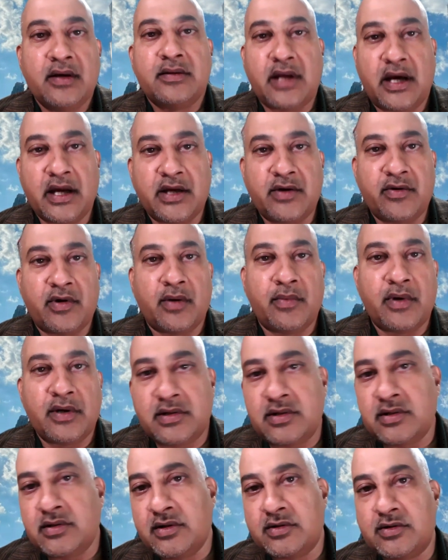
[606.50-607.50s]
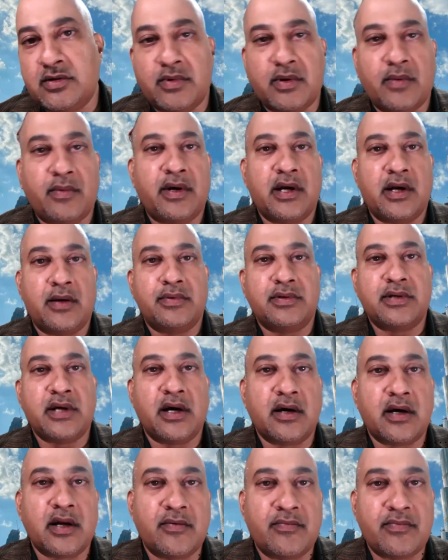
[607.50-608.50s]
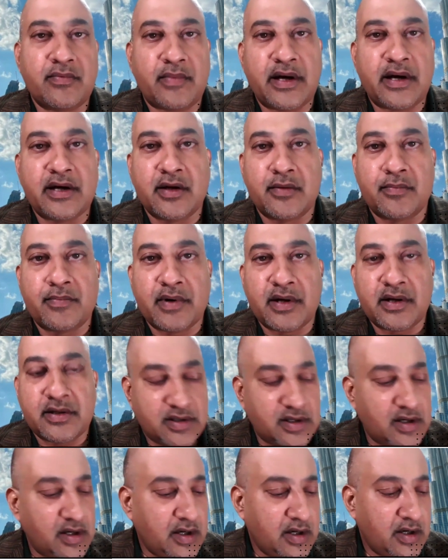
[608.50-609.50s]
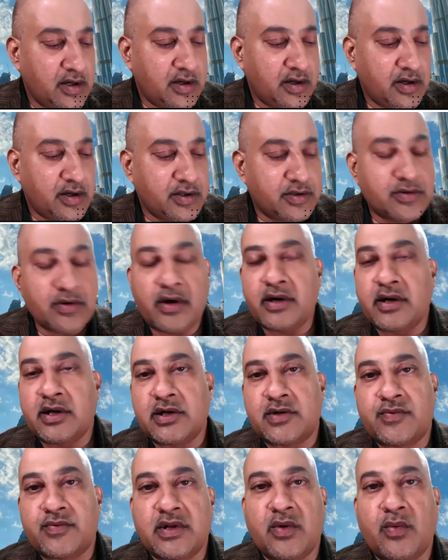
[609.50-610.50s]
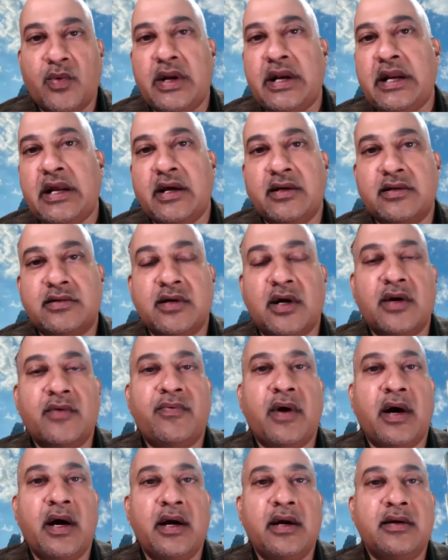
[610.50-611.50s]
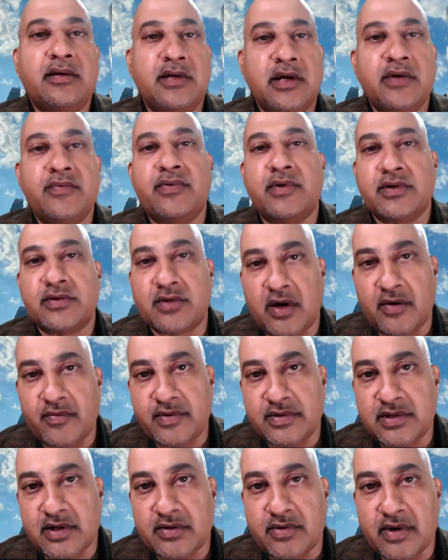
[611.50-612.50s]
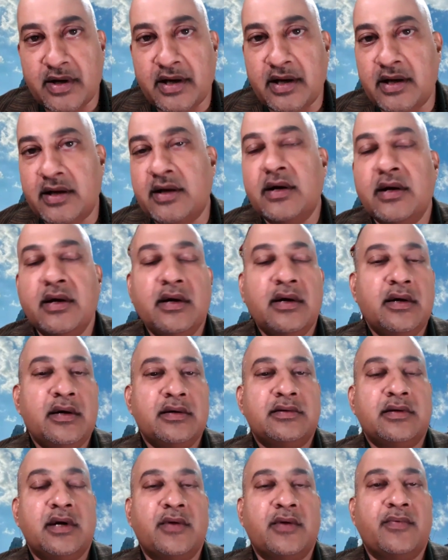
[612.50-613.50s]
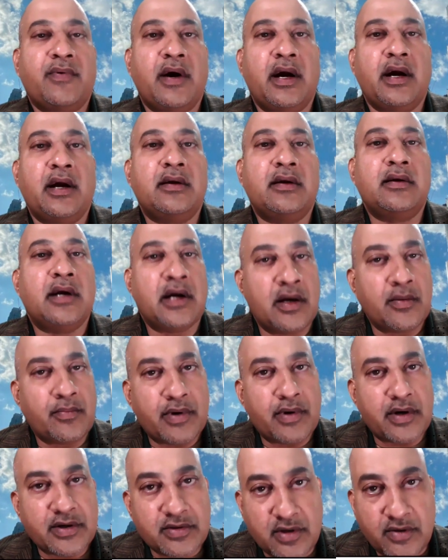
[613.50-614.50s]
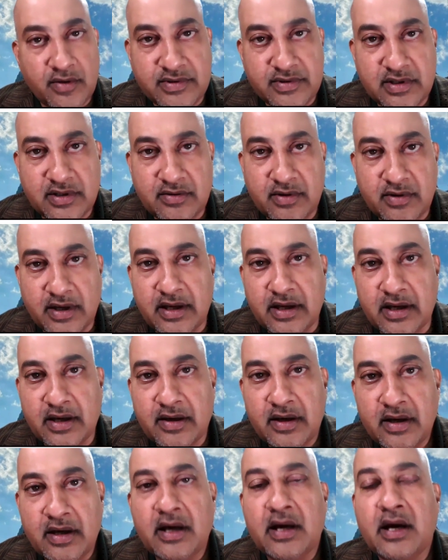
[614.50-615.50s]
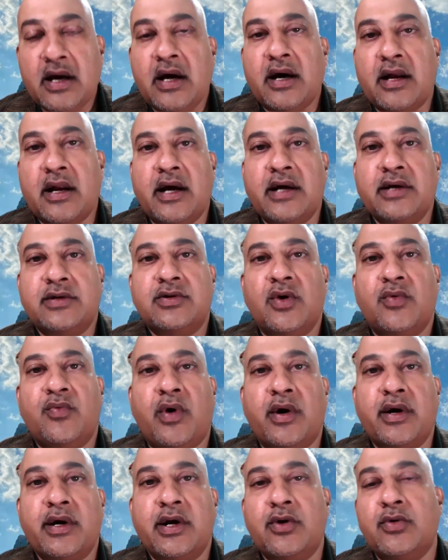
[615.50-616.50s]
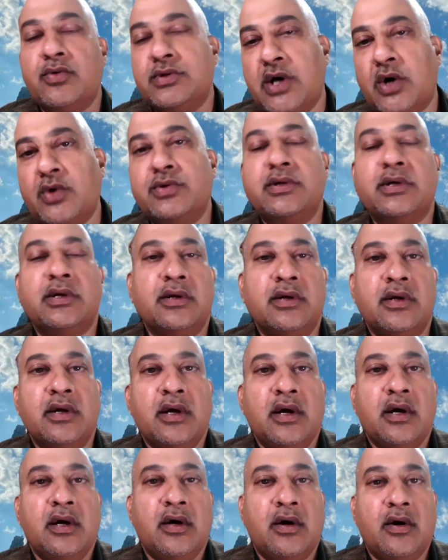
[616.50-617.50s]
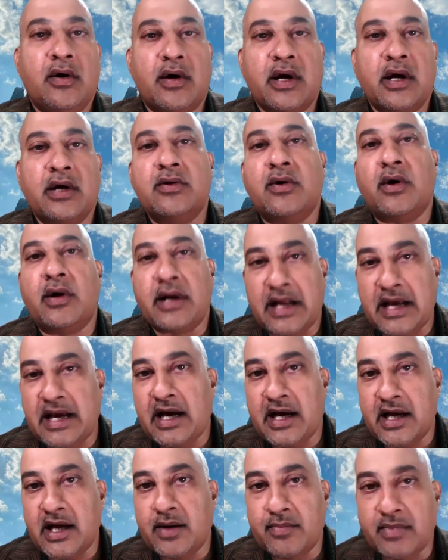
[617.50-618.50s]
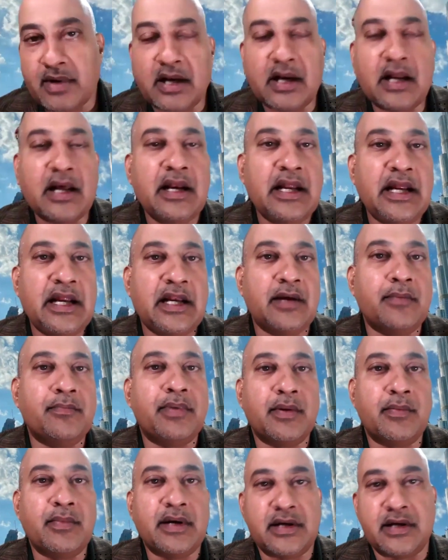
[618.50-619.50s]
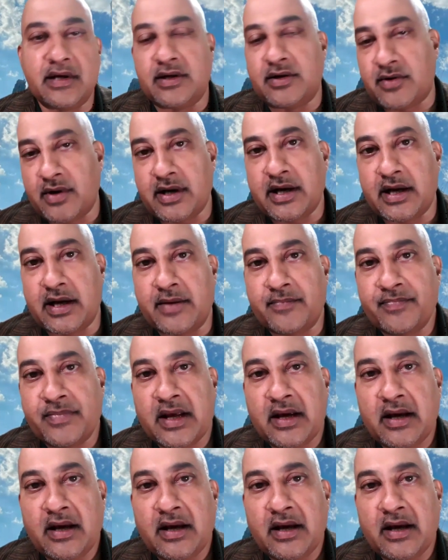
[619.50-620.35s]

Thank you very much. This is Subramaniam Shankaran from ISSS. Join us for the winning Certified Chief Risk Officer training, Certified Data Protection Officer training, and ISO 42000, okay, on AI ML, lead implementer training,